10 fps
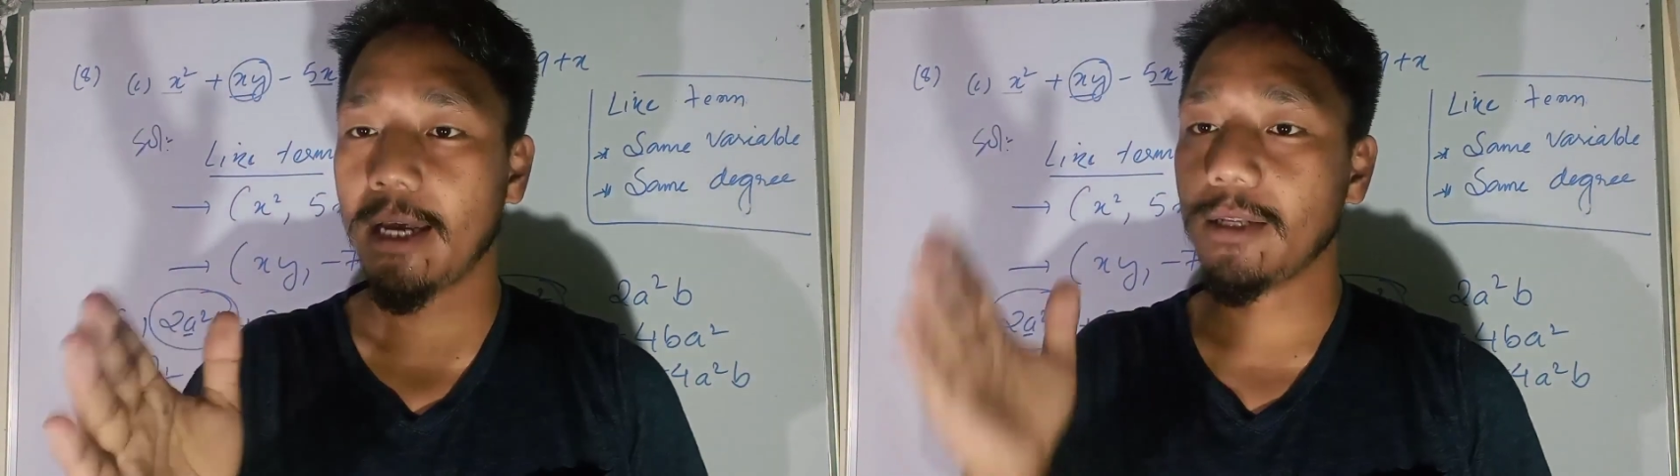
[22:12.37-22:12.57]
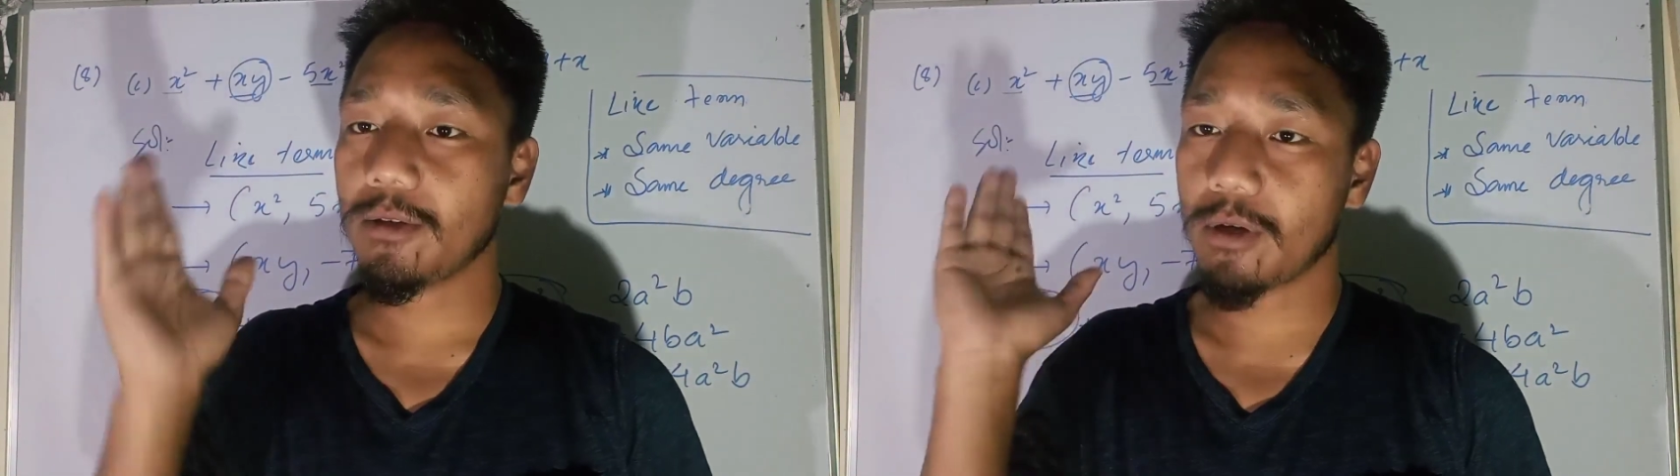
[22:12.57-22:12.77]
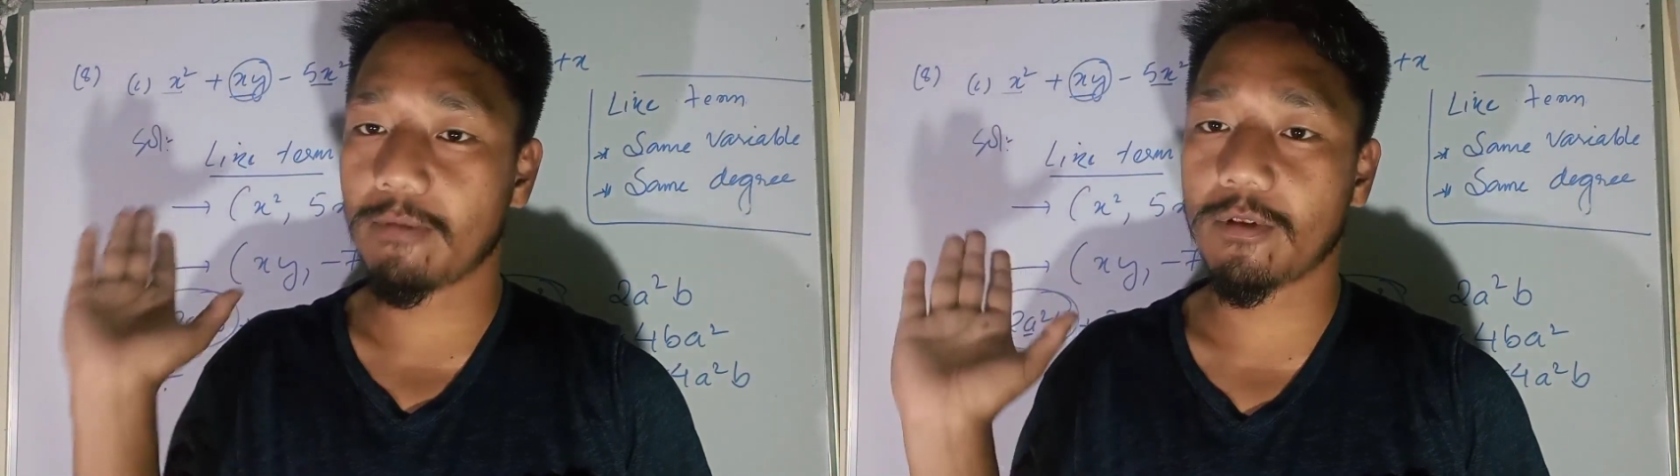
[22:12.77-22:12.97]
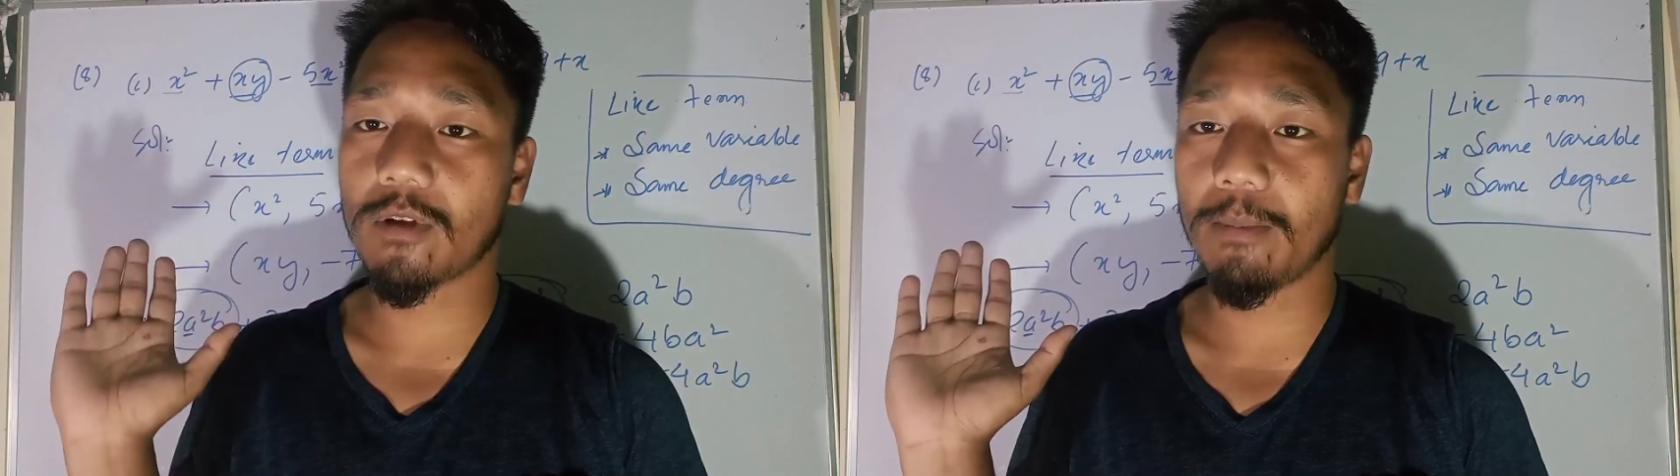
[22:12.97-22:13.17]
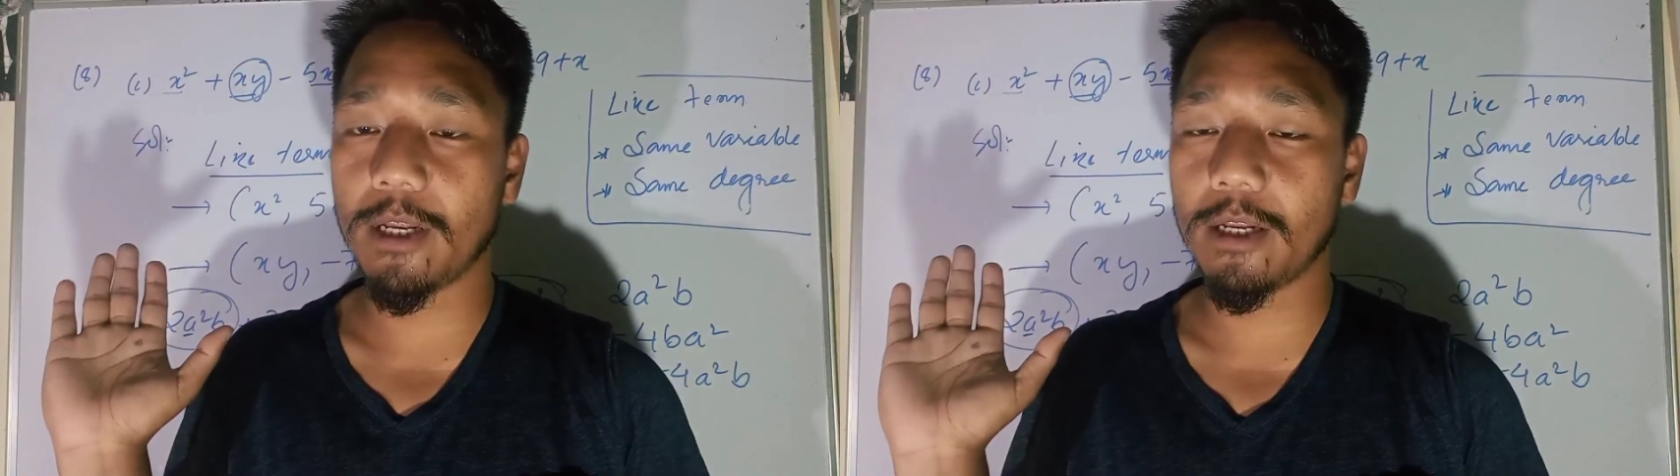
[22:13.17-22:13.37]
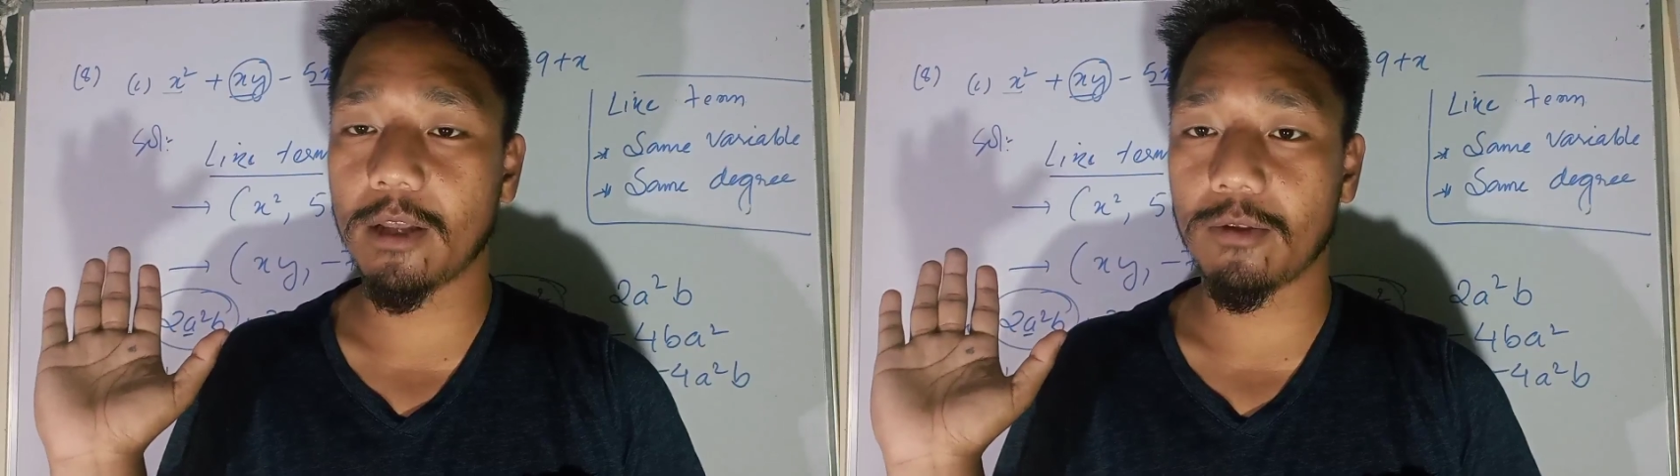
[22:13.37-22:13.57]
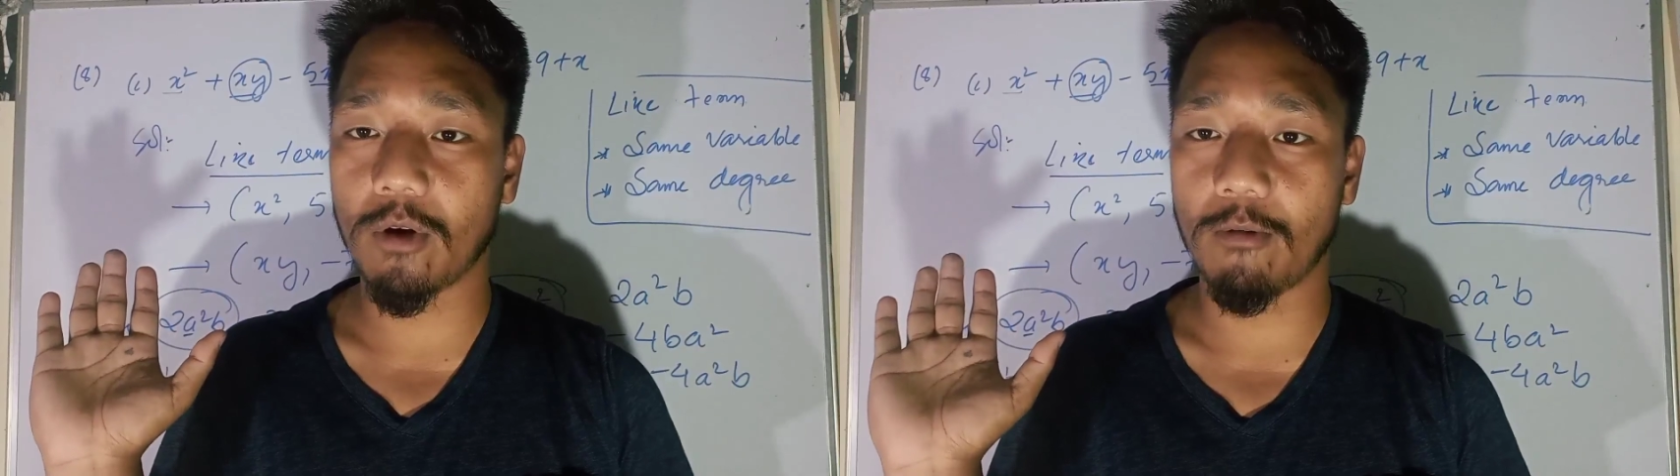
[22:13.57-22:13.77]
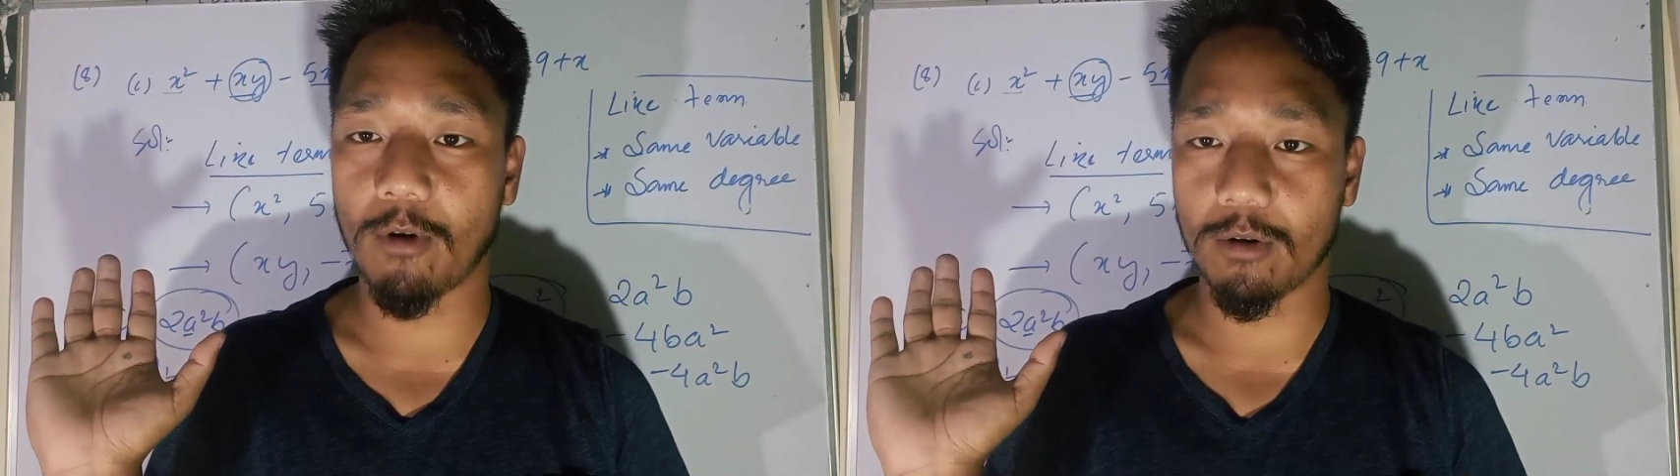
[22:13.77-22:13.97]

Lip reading: you have to submit it as homework.